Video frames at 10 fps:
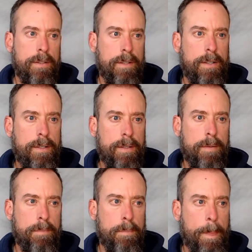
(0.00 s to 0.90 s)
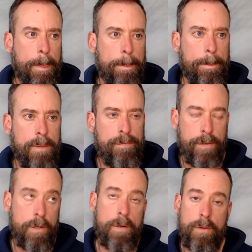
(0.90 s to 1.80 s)
Um, if you
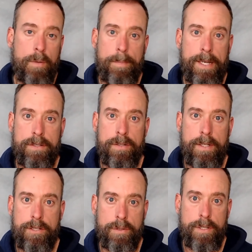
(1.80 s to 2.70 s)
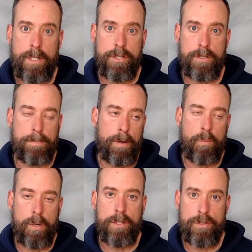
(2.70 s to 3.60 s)
go all the way back to the introduction, part
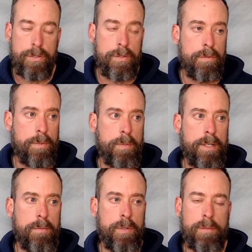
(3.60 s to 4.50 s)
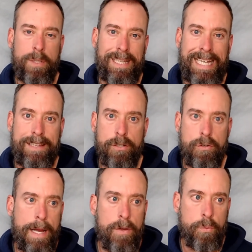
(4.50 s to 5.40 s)
one and two, when we when we laid the
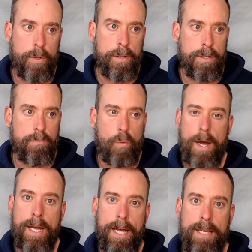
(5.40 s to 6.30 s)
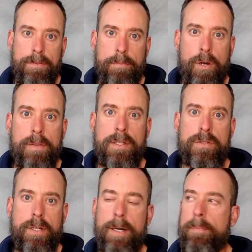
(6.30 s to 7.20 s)
groundwork of why I even brought this
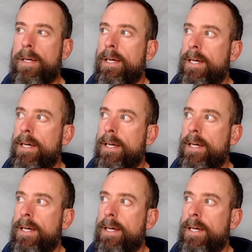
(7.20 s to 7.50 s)
up,